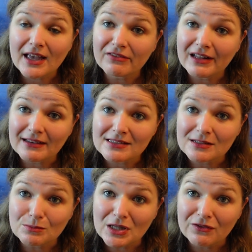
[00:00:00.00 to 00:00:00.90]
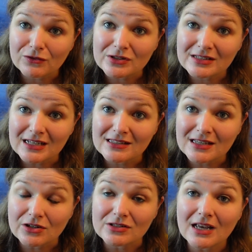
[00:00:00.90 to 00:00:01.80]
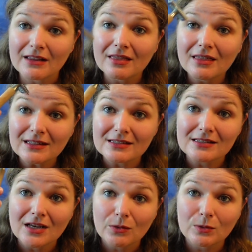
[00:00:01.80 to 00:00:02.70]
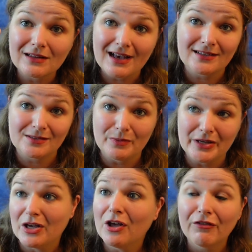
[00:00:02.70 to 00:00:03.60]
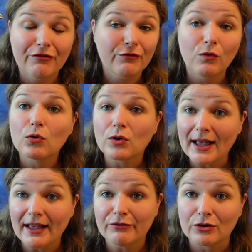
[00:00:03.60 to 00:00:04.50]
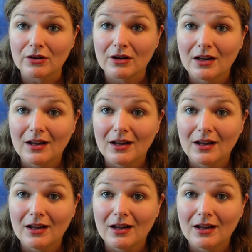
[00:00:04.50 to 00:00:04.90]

have lasted me for 6 years, and this will last me forever.